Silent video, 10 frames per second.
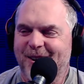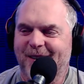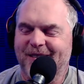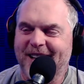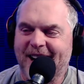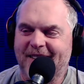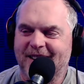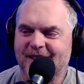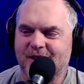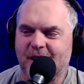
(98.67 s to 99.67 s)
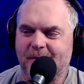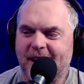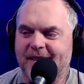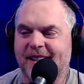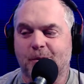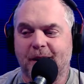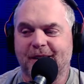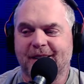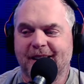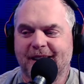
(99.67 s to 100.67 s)
or me having to jump out, and that's
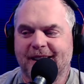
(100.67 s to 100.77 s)
weird.